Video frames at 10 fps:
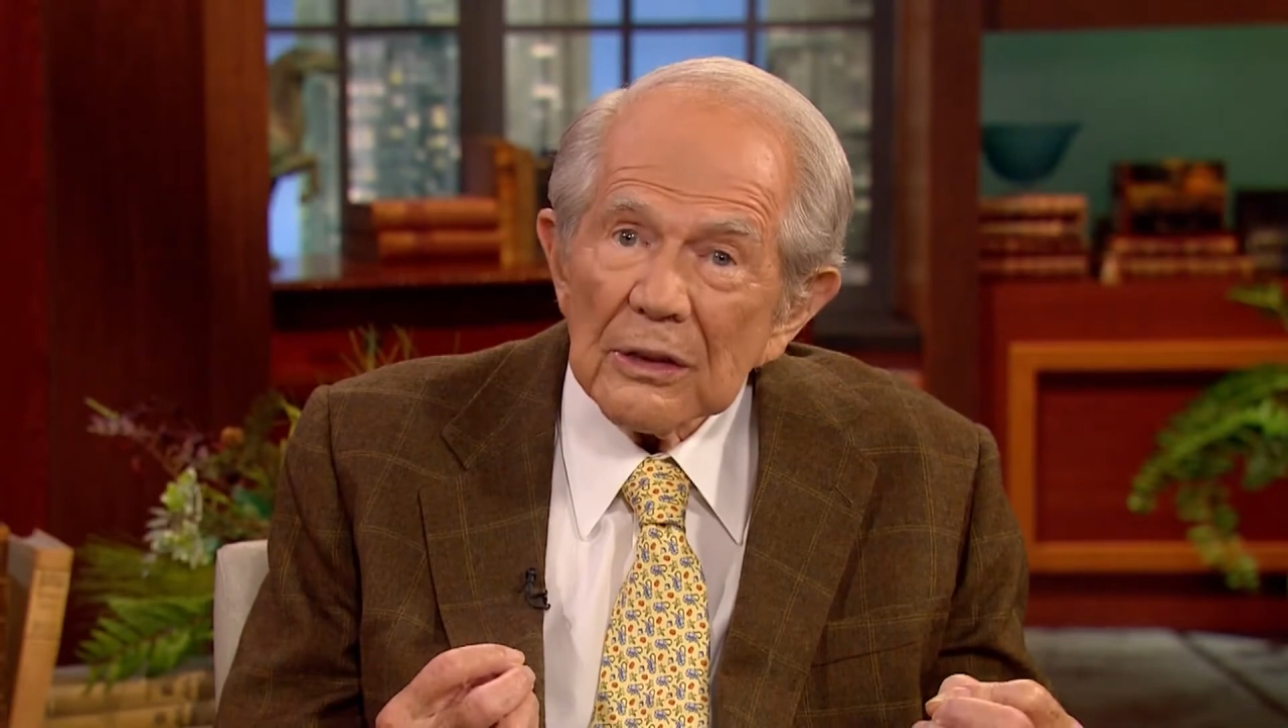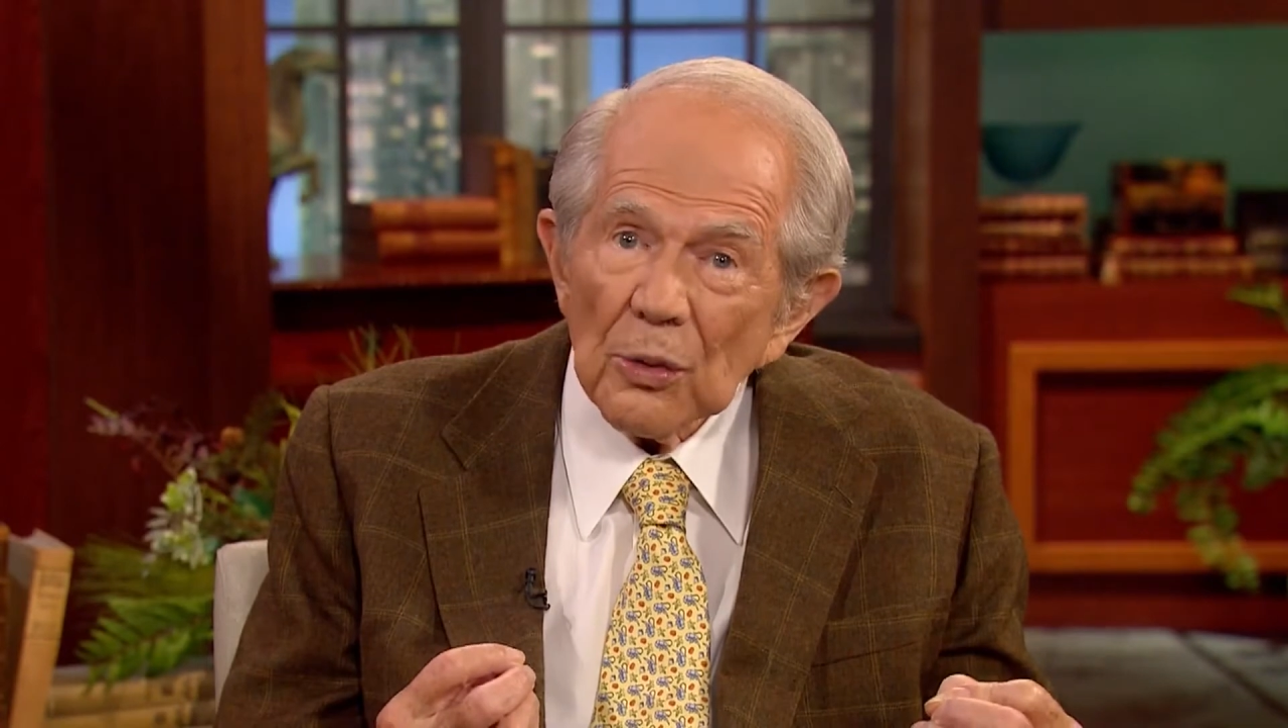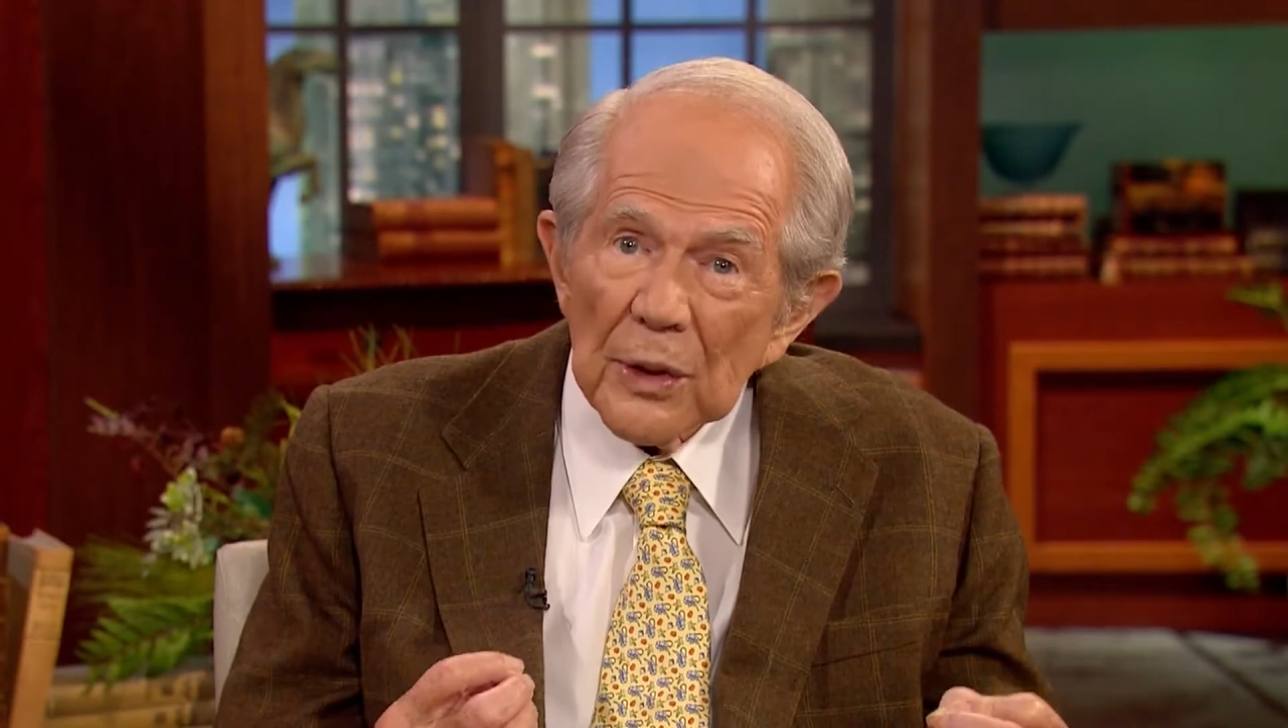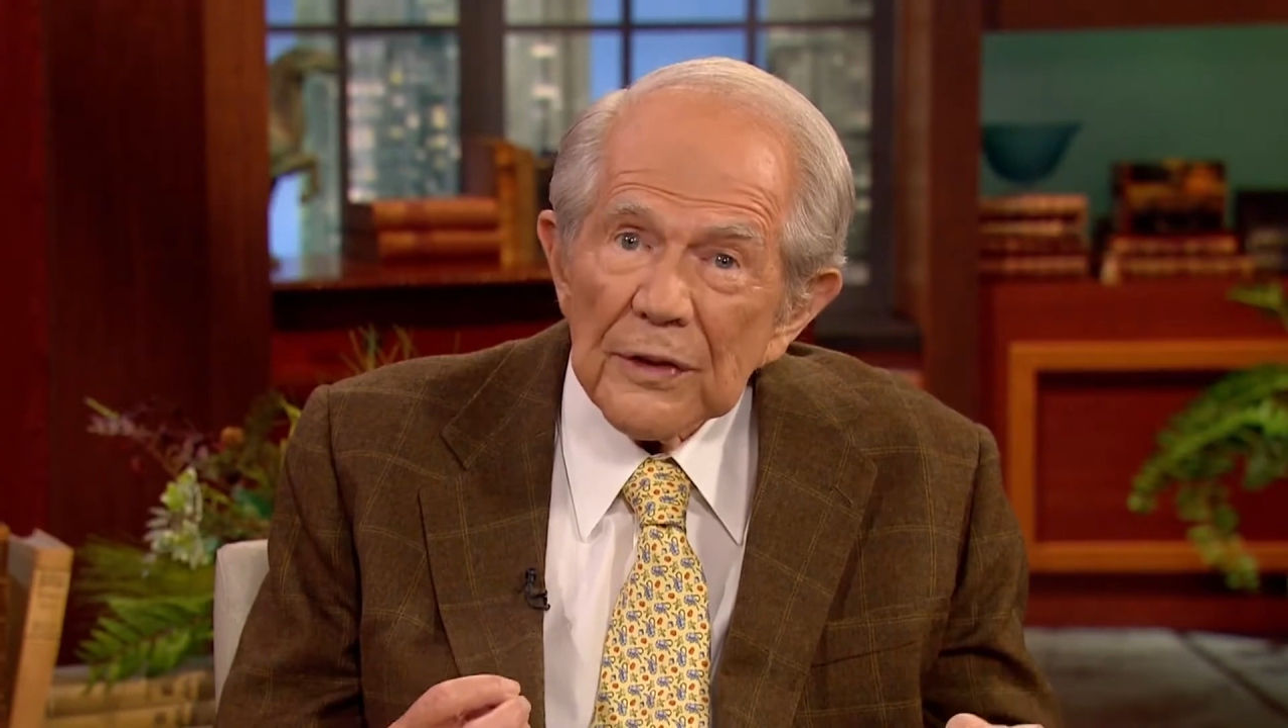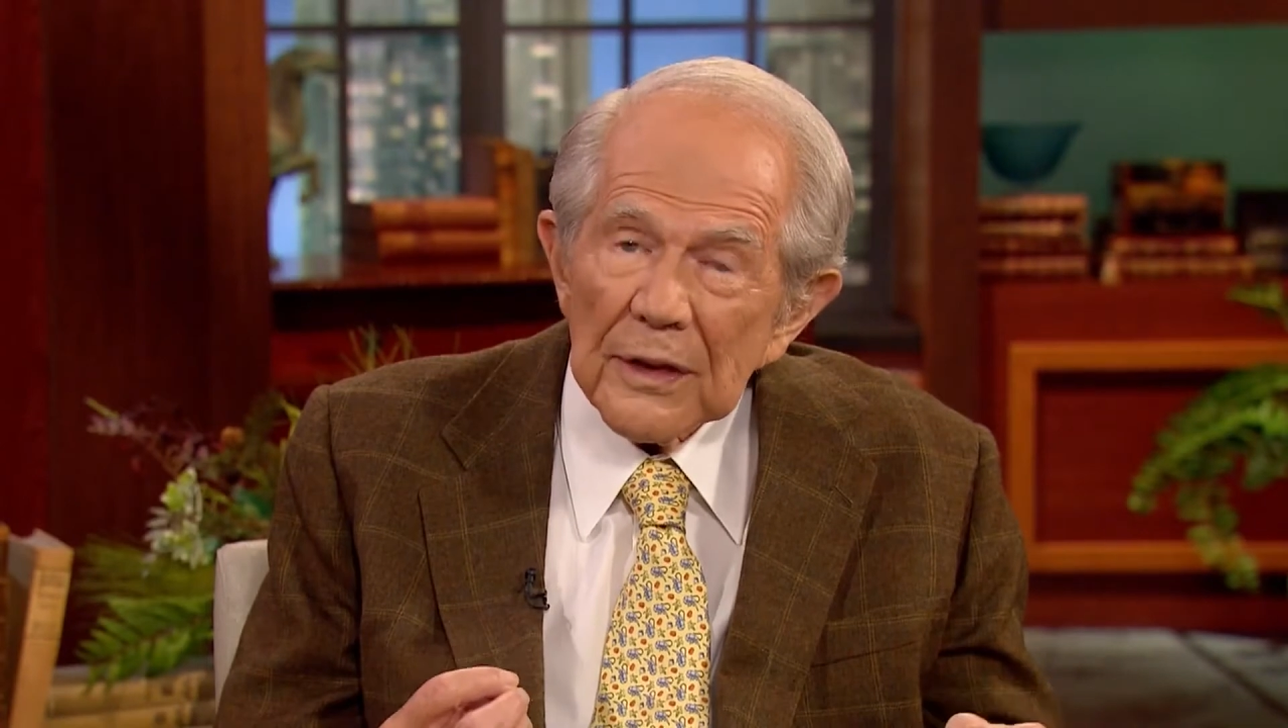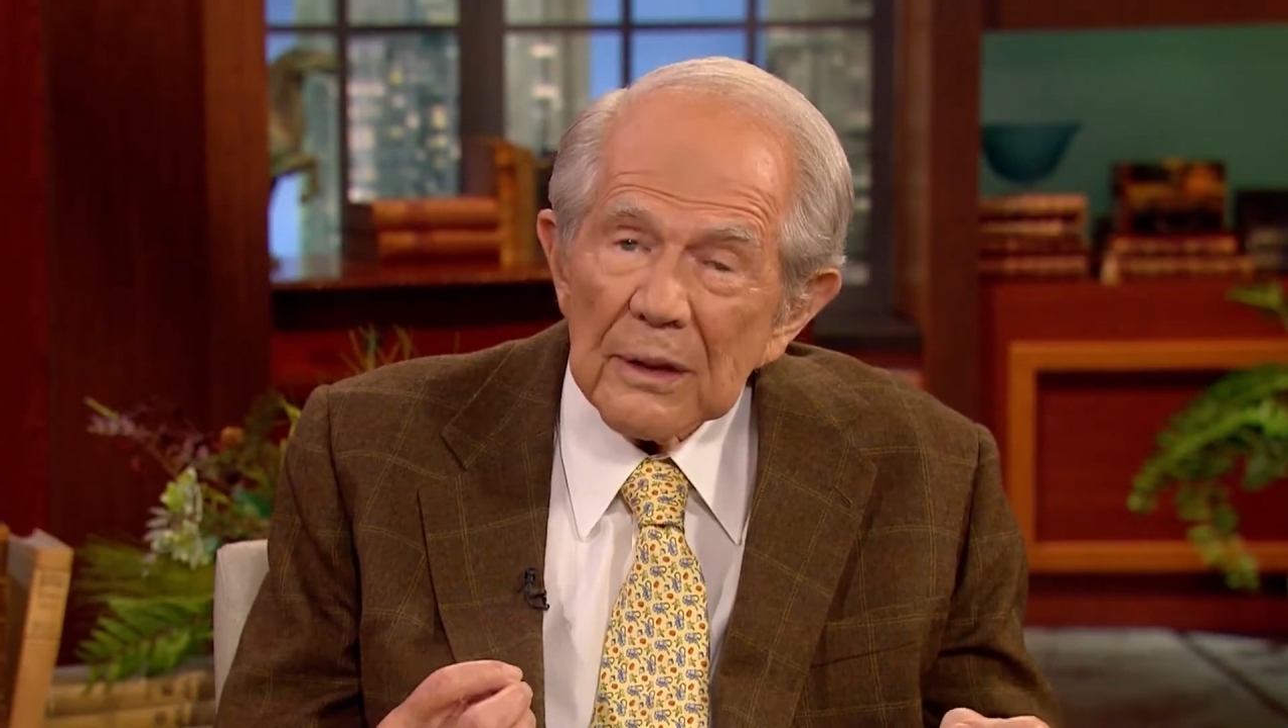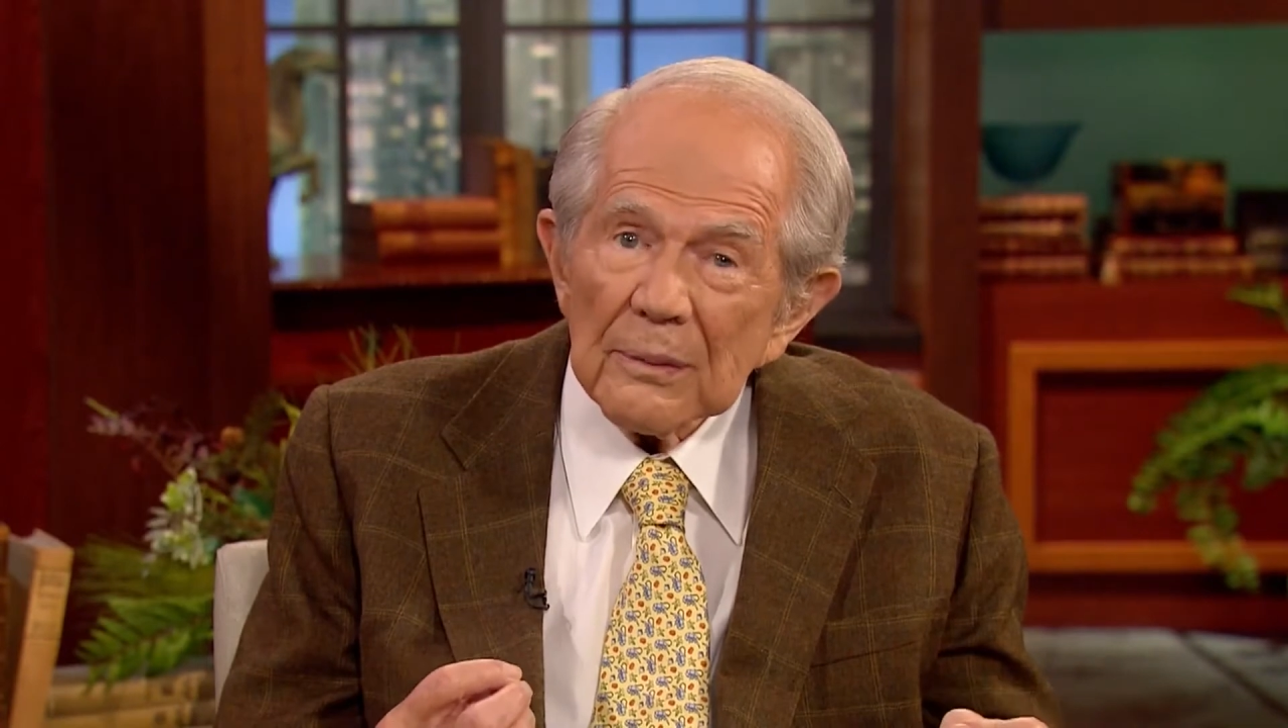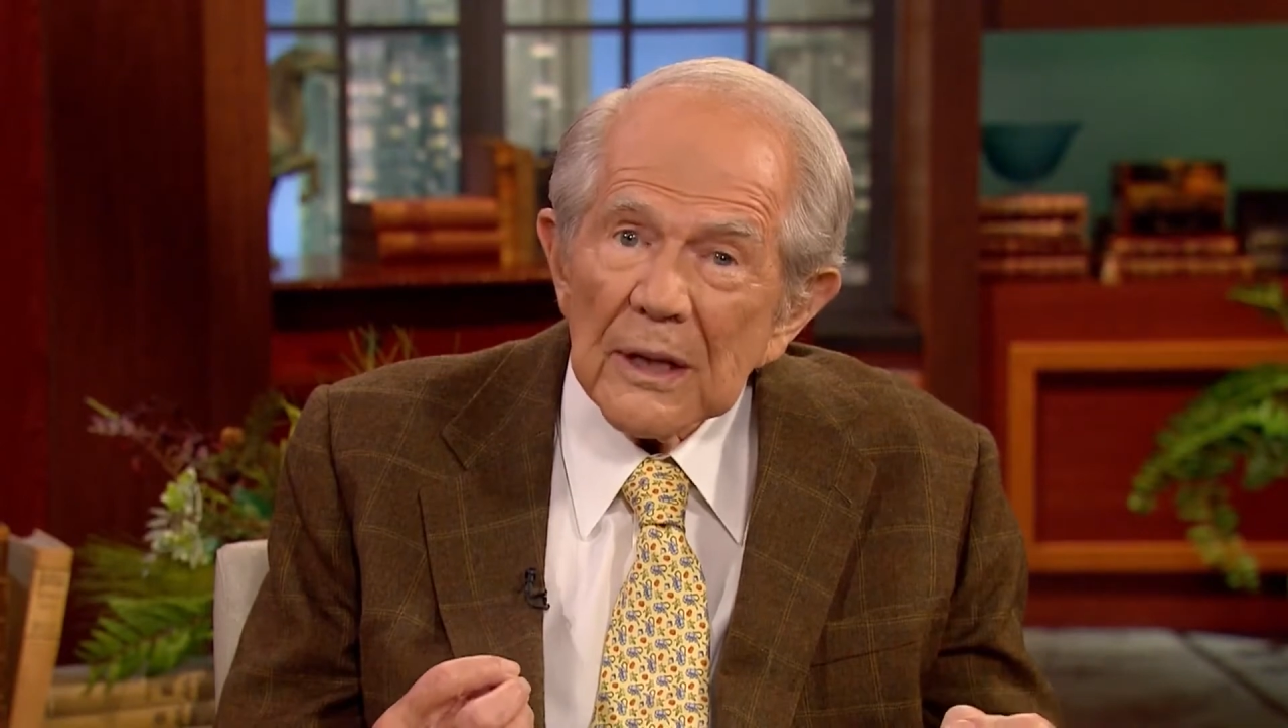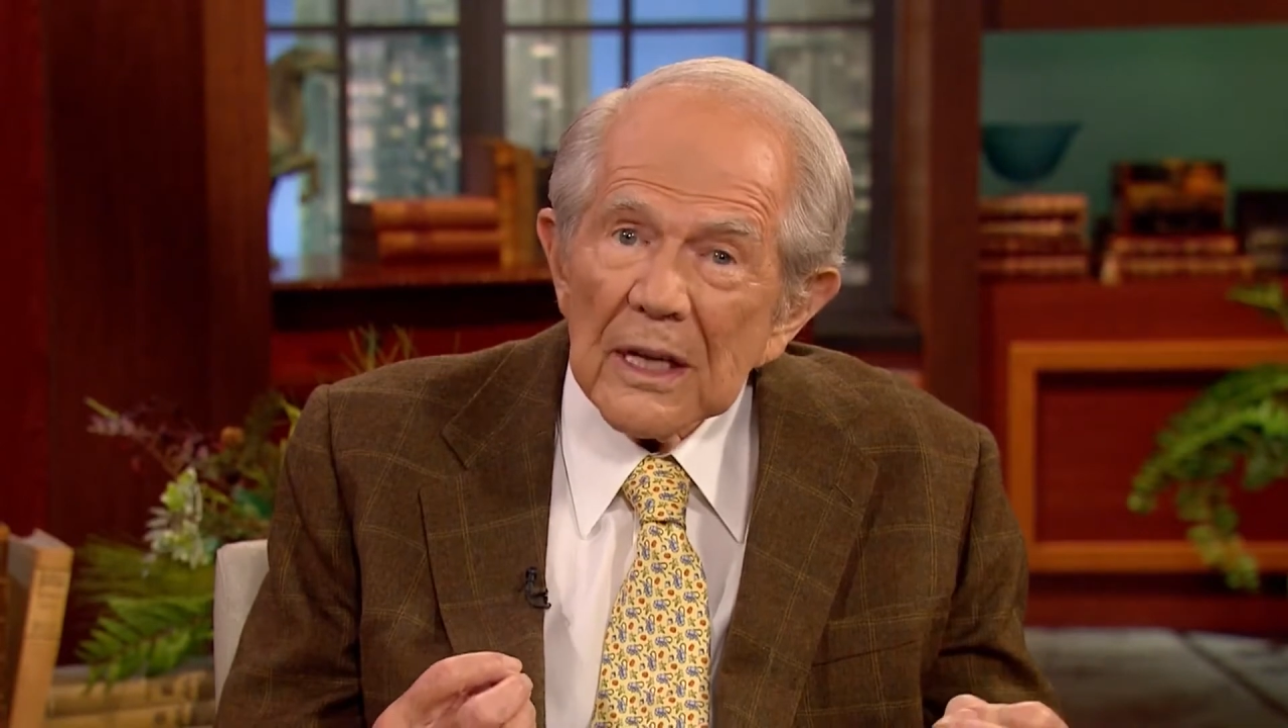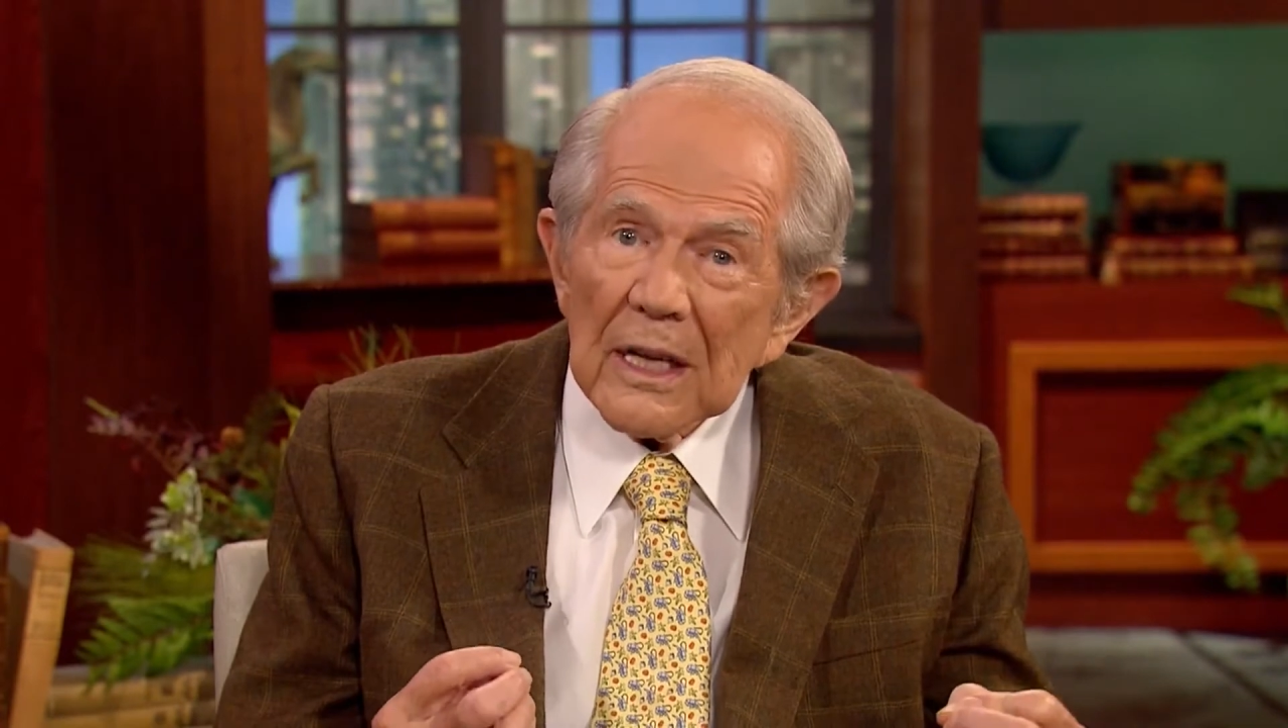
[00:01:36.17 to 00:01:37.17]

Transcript: with him,